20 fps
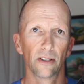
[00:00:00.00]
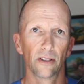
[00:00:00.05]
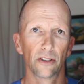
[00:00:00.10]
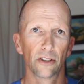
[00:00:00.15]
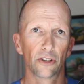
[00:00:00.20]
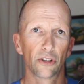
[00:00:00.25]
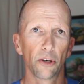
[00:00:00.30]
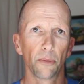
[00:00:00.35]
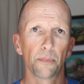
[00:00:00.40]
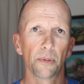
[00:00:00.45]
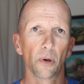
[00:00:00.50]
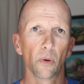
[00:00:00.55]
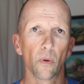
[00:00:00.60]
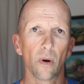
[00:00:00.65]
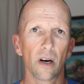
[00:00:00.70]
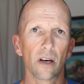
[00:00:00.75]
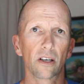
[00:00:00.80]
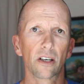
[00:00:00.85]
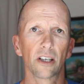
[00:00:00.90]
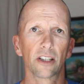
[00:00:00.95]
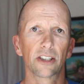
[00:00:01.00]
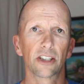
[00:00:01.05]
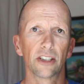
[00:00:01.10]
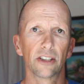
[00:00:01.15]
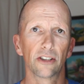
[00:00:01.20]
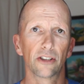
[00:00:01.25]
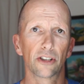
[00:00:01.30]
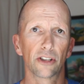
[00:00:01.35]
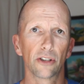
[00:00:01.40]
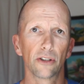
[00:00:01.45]
super well
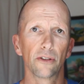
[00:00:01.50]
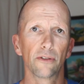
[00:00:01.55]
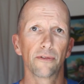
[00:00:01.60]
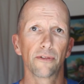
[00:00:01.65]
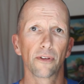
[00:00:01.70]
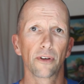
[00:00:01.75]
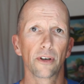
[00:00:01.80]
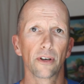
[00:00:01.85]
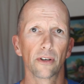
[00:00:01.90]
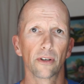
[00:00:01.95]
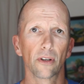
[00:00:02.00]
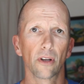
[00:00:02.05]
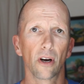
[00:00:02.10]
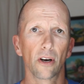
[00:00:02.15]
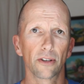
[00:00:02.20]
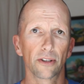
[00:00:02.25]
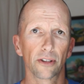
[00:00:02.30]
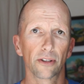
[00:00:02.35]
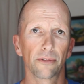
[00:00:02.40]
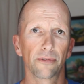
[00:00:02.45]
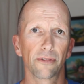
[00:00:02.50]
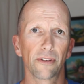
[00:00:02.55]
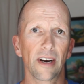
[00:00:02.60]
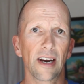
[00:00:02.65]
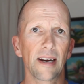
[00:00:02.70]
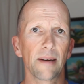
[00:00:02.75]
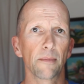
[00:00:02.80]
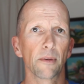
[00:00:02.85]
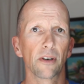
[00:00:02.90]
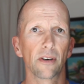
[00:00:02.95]
cushioned shoe for your larger
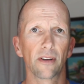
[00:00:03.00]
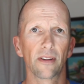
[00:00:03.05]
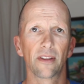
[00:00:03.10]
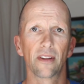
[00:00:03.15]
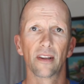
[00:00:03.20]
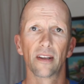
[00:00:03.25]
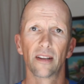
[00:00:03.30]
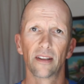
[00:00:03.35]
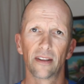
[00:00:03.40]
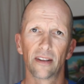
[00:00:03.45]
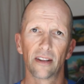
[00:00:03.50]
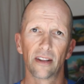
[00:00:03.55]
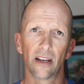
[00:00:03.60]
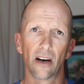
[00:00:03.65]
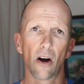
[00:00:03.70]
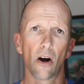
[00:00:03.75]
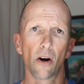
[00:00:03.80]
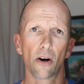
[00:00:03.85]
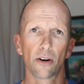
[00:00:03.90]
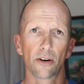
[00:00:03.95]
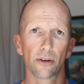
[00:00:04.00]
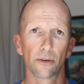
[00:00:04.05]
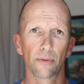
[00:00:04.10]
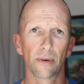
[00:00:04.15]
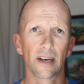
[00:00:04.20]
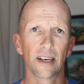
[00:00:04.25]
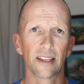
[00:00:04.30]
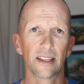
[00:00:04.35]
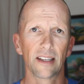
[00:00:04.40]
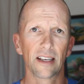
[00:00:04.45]
frame or the harder
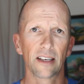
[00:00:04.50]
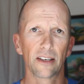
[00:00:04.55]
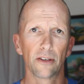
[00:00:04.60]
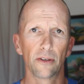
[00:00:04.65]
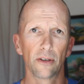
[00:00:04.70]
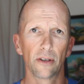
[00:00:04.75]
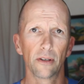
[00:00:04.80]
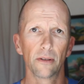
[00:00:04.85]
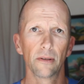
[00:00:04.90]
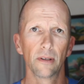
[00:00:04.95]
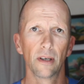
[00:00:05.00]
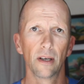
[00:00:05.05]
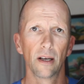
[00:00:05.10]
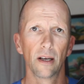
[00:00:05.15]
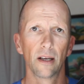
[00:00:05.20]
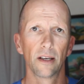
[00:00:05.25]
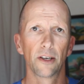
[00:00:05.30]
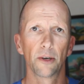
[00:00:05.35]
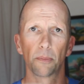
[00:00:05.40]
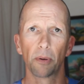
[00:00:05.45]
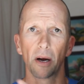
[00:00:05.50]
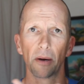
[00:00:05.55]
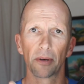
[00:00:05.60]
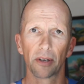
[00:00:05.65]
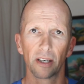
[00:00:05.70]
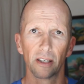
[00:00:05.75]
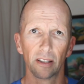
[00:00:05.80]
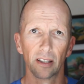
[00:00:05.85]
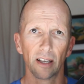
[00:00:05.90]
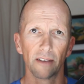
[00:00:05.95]
running that you do? You're probably
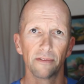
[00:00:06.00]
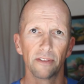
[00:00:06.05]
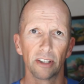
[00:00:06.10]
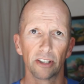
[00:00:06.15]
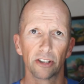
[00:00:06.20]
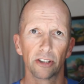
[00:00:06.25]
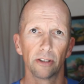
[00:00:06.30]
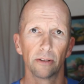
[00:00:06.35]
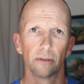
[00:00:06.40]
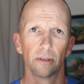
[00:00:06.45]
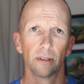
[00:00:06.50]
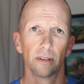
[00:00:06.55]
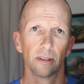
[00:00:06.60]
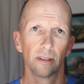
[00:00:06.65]
going to love this shoe.